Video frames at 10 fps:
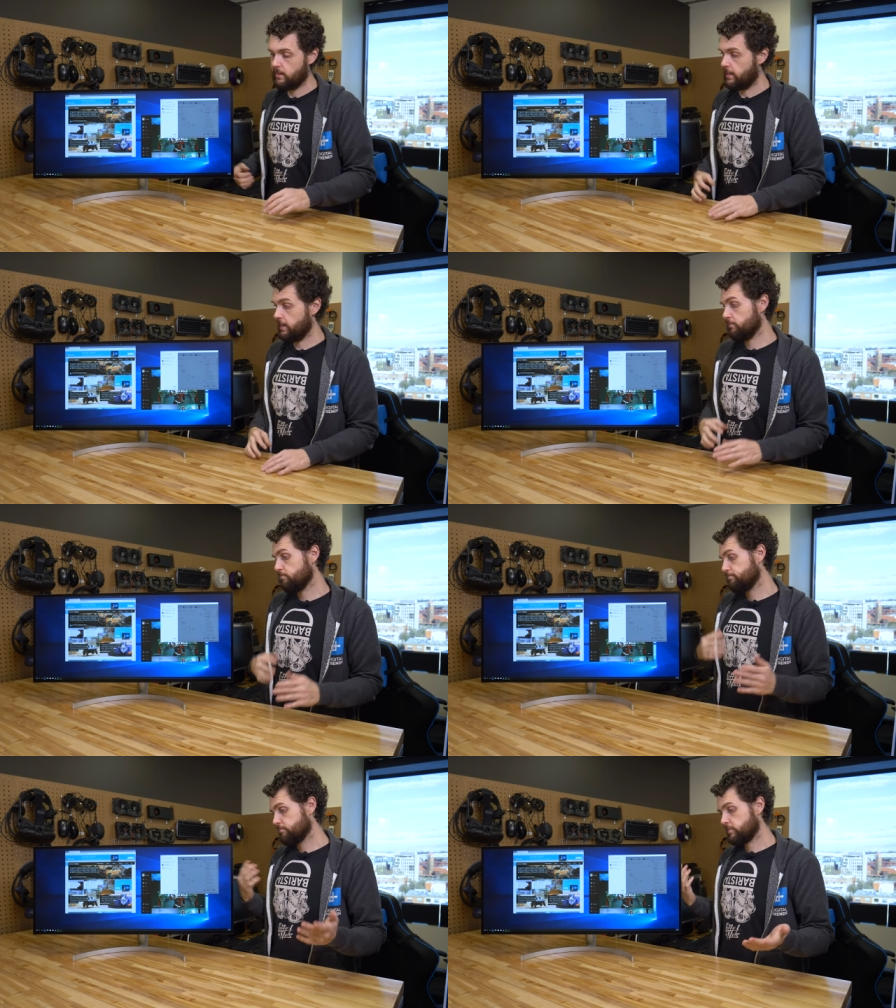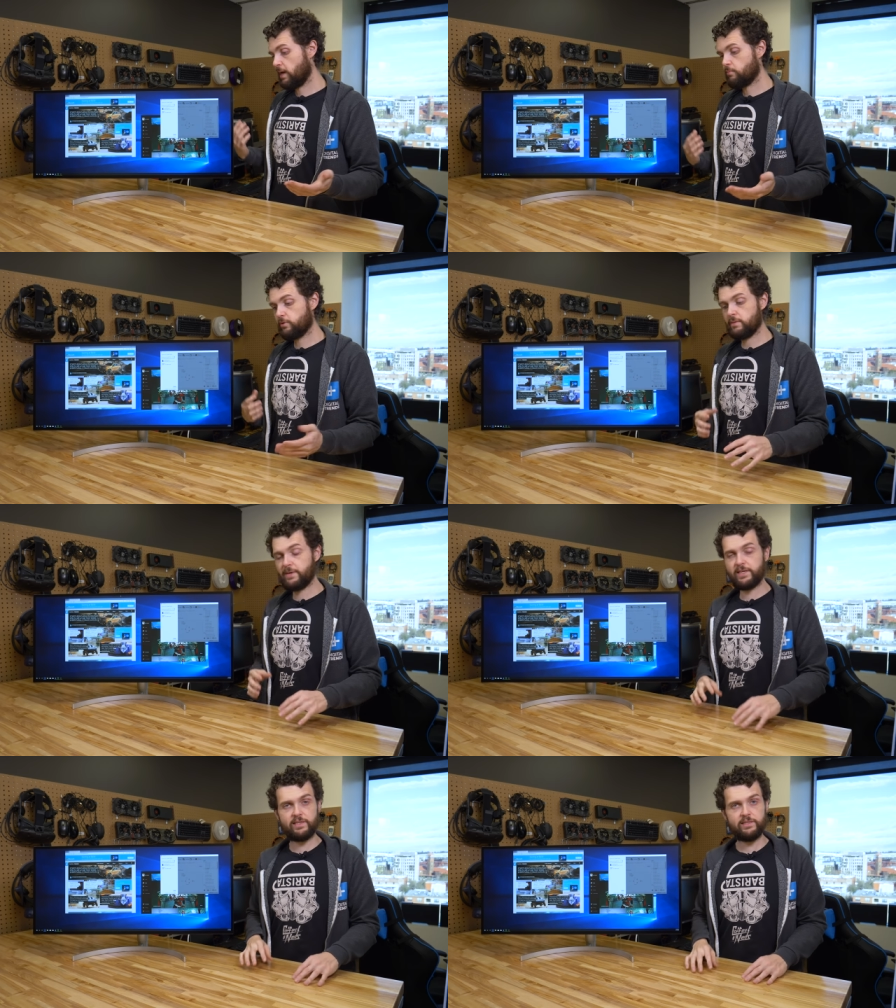And that really
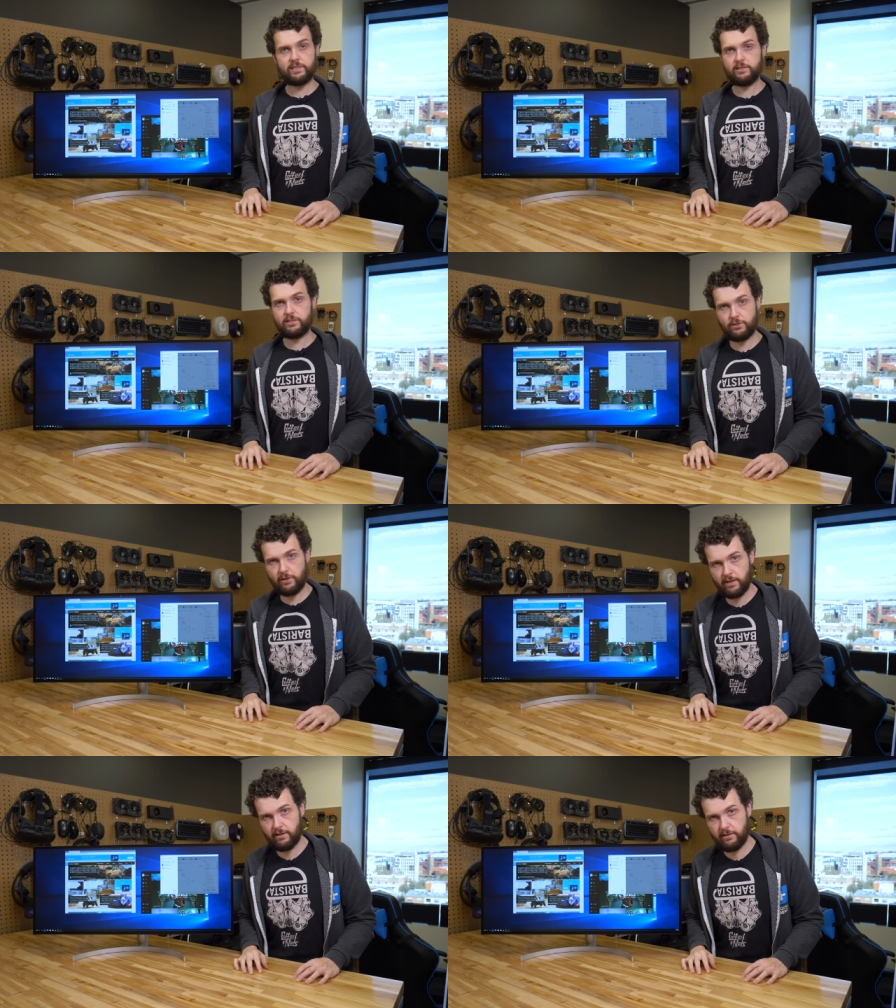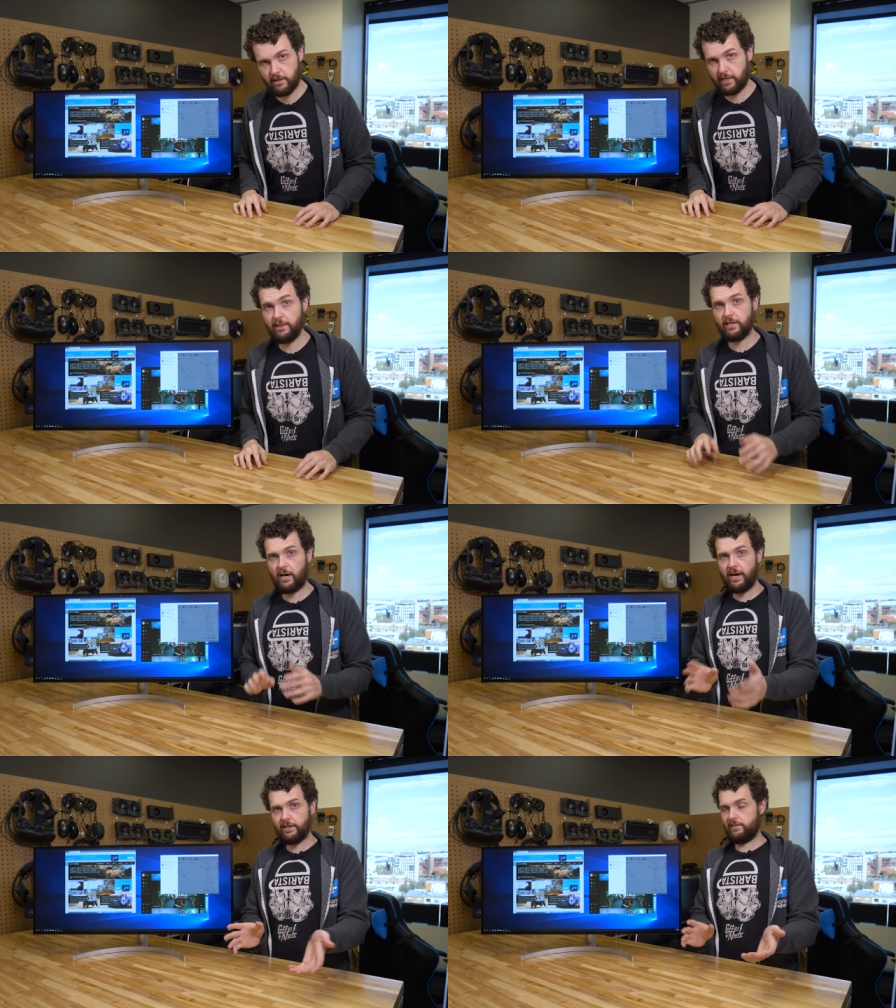makes sense considering, again, the
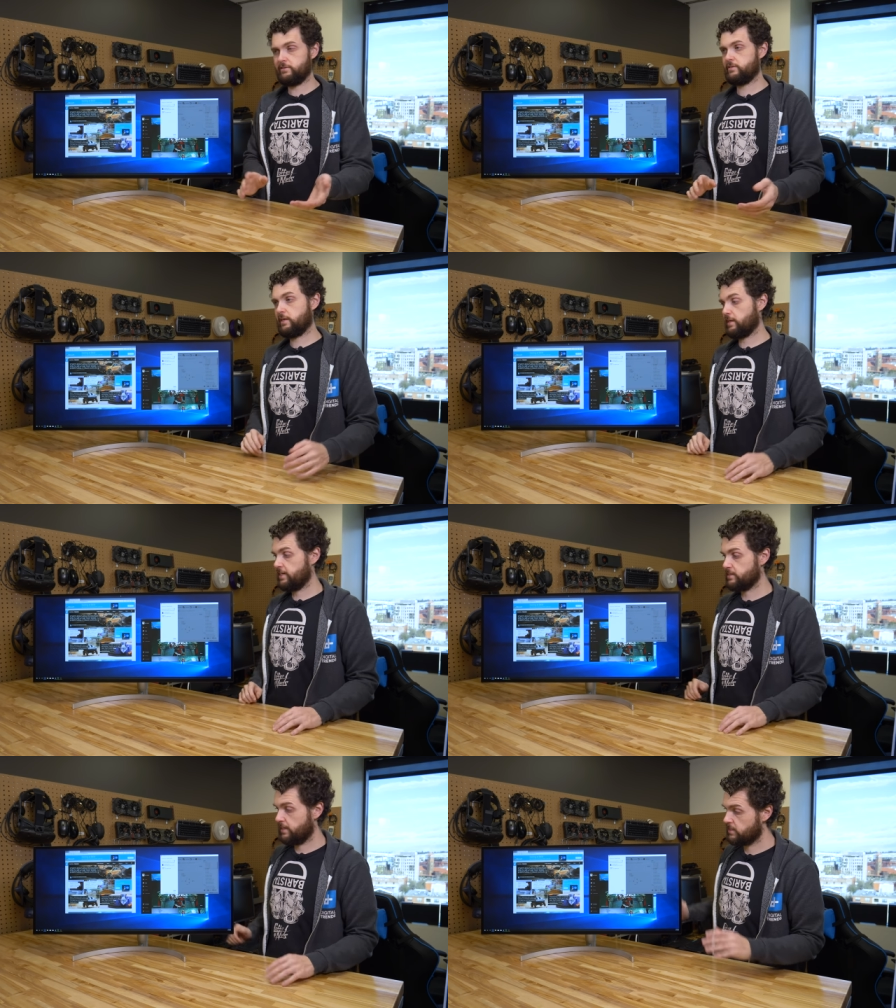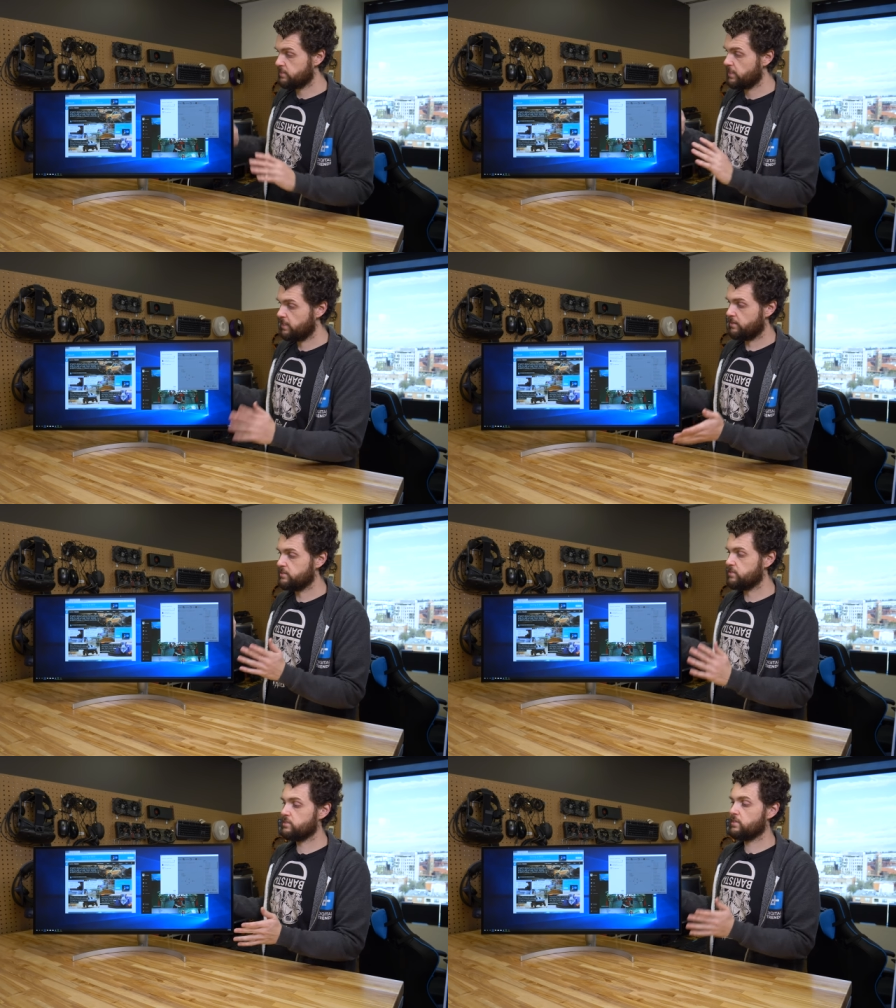audience. Like, as, as I said,
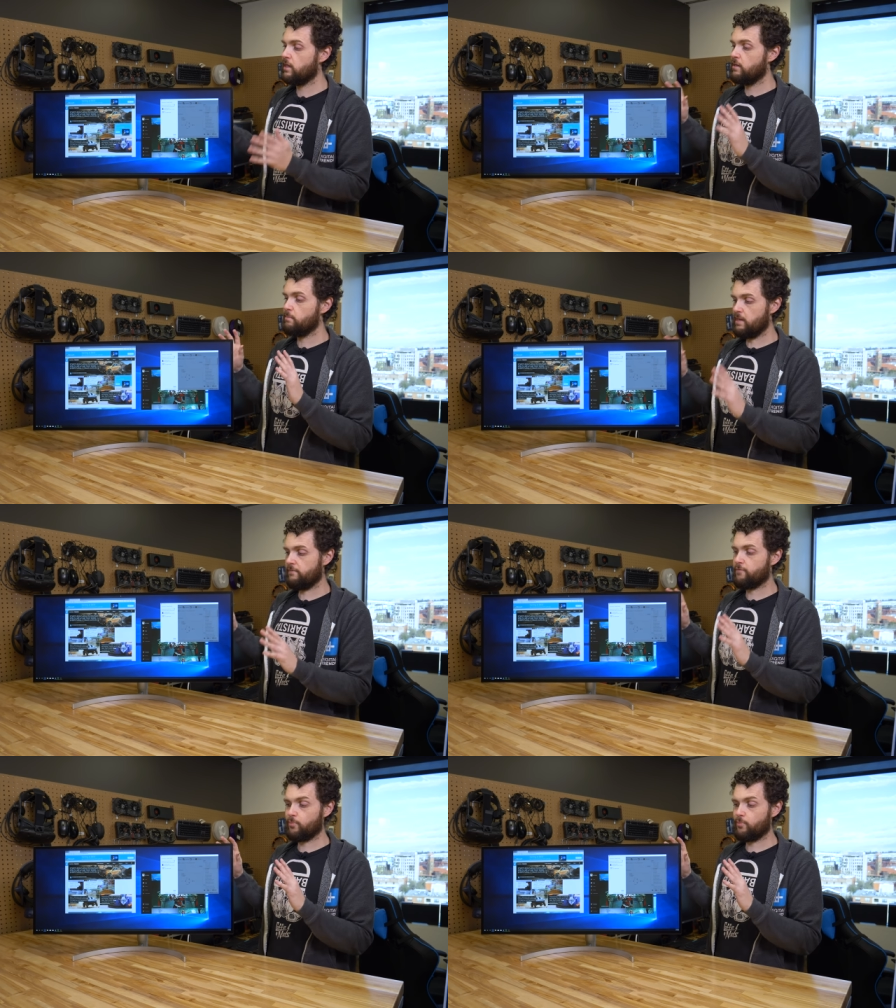this is meant for